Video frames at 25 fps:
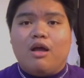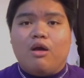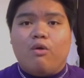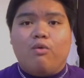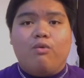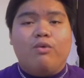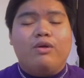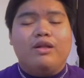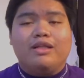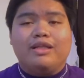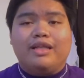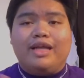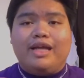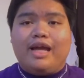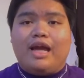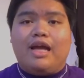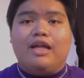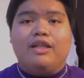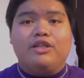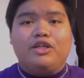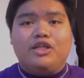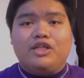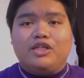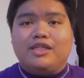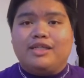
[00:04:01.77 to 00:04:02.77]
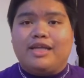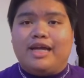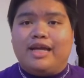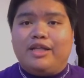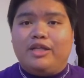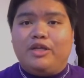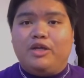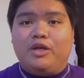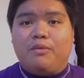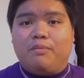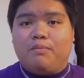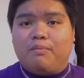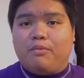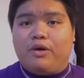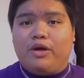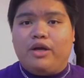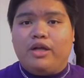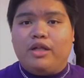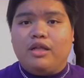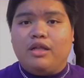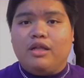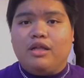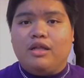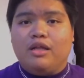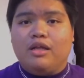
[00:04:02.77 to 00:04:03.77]
Will they understand your
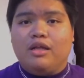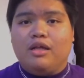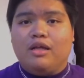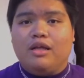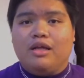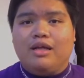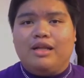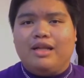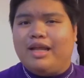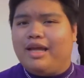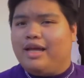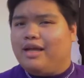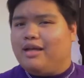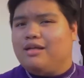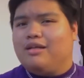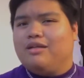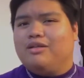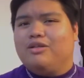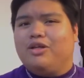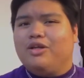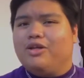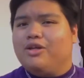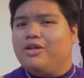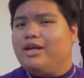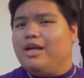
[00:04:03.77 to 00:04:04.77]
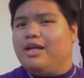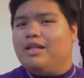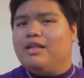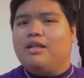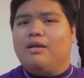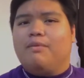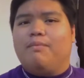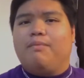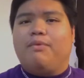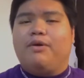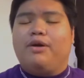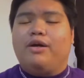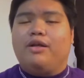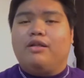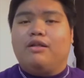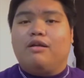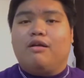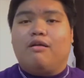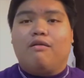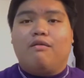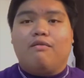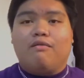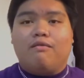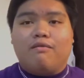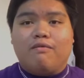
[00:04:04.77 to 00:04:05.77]
point? Like, do you get the point
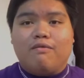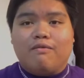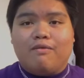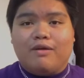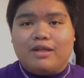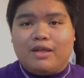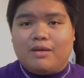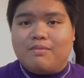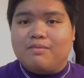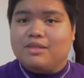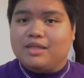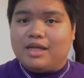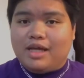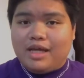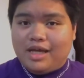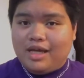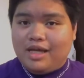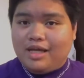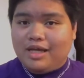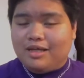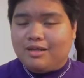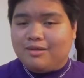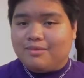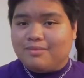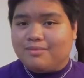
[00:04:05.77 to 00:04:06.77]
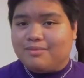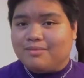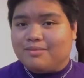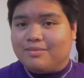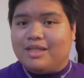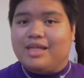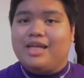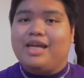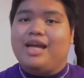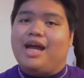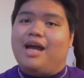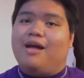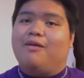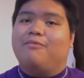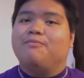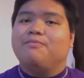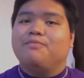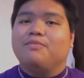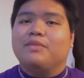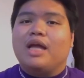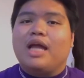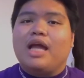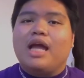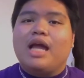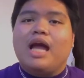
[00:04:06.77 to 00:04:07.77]
of what I'm saying? Yeah.
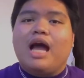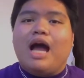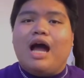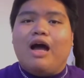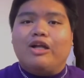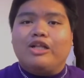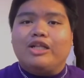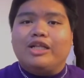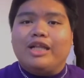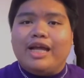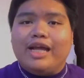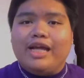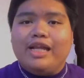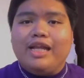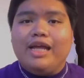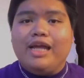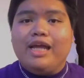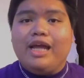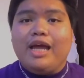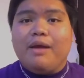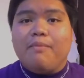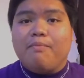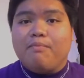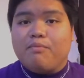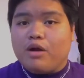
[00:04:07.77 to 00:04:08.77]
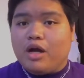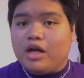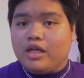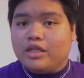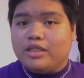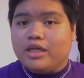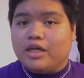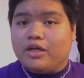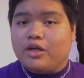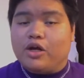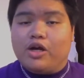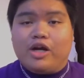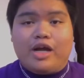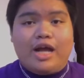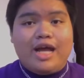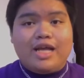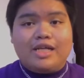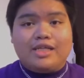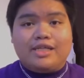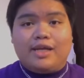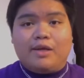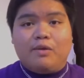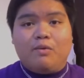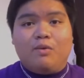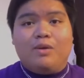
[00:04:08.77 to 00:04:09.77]
Outlining a project or
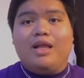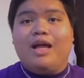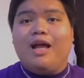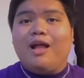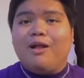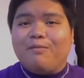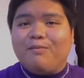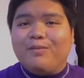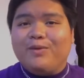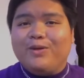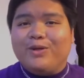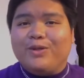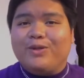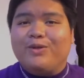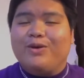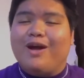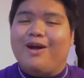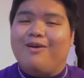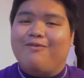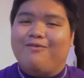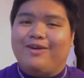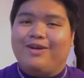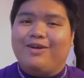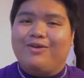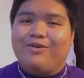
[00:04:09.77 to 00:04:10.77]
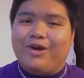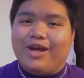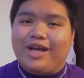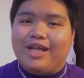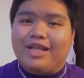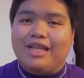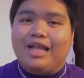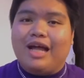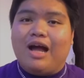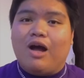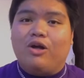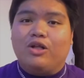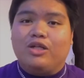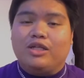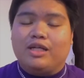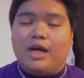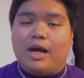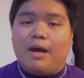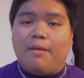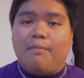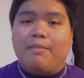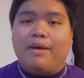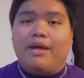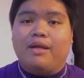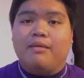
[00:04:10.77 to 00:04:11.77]
essay will help you to have a great
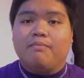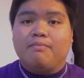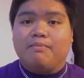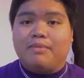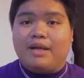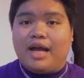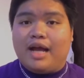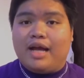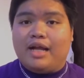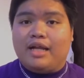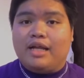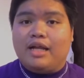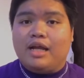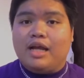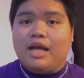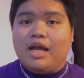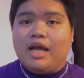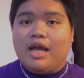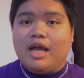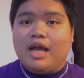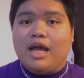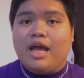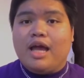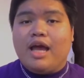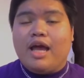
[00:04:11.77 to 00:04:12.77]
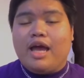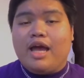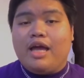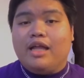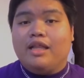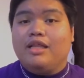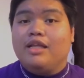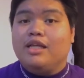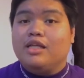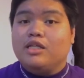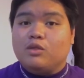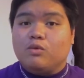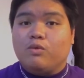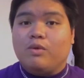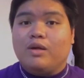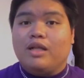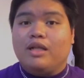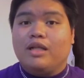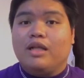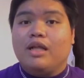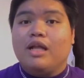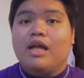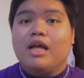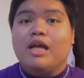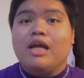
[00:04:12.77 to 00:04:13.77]
outcome and plan, and this
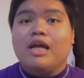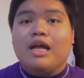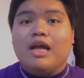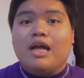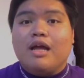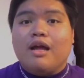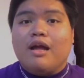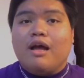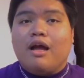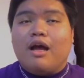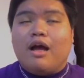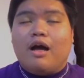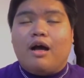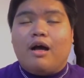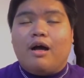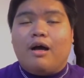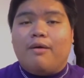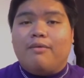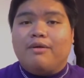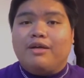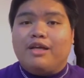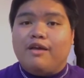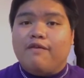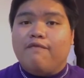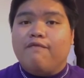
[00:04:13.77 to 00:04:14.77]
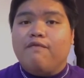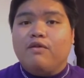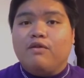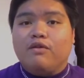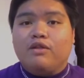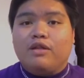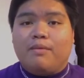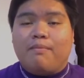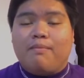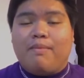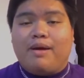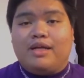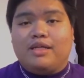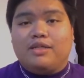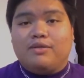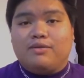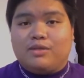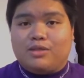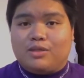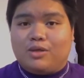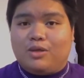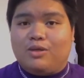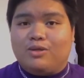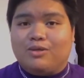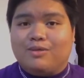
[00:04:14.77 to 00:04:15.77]
will give you the best
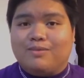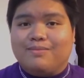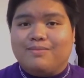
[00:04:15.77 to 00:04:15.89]
result.